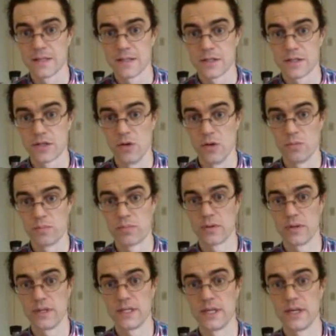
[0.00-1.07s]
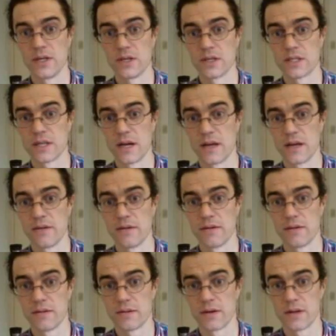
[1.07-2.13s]
slope, interior side.
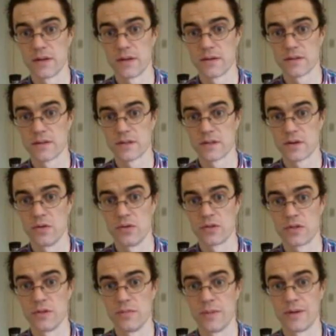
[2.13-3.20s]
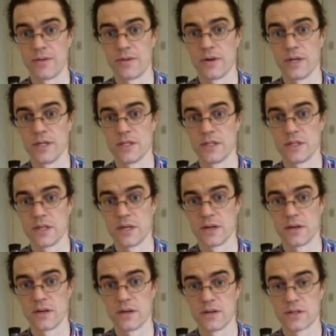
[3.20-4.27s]
Right? There's coastal mountain ranges
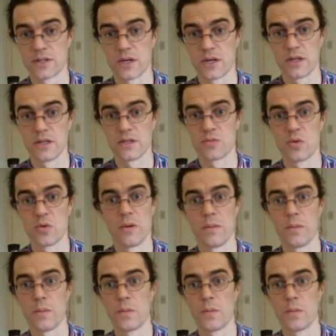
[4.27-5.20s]
here in Australia as well.